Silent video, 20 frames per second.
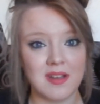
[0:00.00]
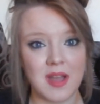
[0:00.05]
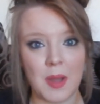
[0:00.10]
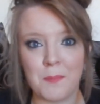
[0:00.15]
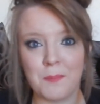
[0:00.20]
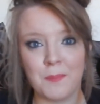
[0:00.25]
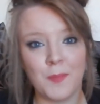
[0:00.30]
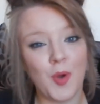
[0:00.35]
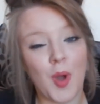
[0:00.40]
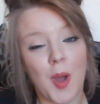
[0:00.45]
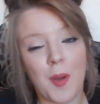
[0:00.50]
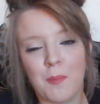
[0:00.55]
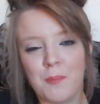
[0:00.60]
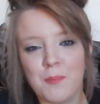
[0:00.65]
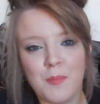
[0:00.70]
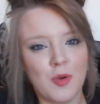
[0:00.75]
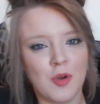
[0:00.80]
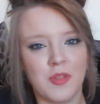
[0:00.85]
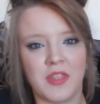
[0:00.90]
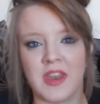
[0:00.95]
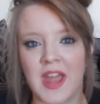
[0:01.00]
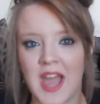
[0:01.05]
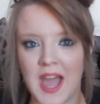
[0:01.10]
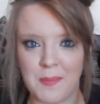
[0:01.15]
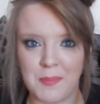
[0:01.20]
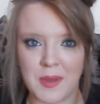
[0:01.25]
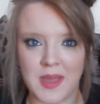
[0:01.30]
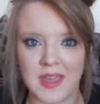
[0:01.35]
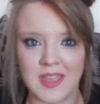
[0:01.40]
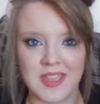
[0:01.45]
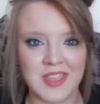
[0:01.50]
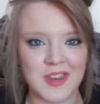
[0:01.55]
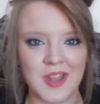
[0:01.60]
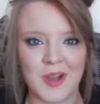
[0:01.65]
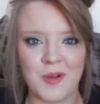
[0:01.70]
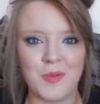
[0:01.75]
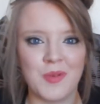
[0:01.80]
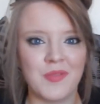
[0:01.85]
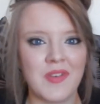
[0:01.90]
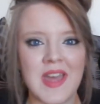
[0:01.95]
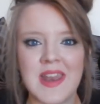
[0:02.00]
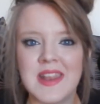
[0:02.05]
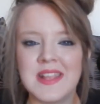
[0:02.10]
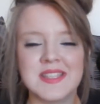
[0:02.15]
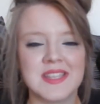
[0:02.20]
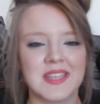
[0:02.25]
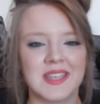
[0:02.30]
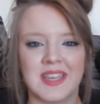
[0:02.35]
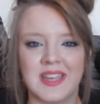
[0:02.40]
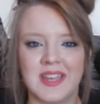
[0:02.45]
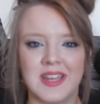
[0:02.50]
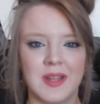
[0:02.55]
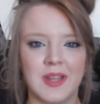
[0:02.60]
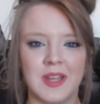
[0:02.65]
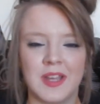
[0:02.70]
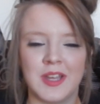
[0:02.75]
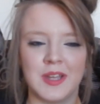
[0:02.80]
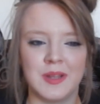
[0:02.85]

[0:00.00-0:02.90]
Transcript: I'm more than happy, with any ticket.